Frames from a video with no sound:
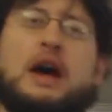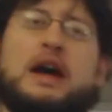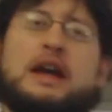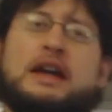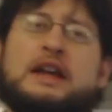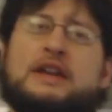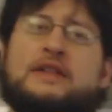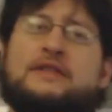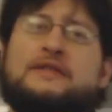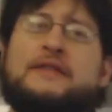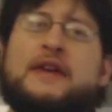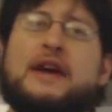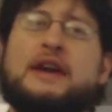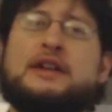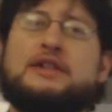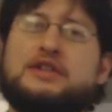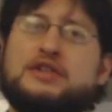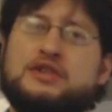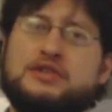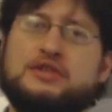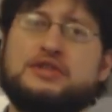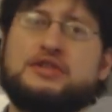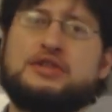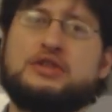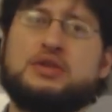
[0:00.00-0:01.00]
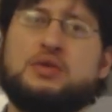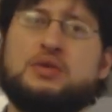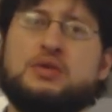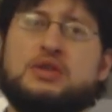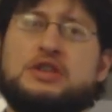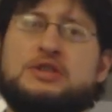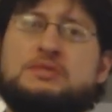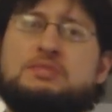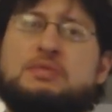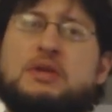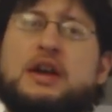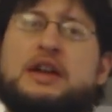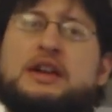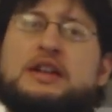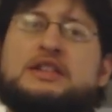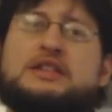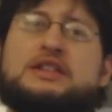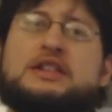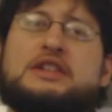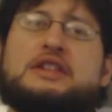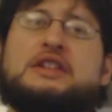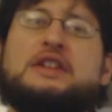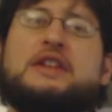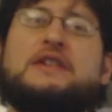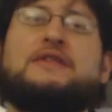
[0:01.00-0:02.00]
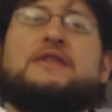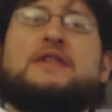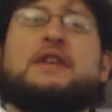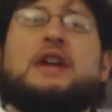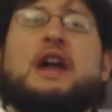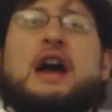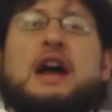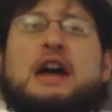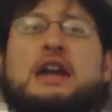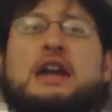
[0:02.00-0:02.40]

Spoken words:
eigenvectors corresponding to different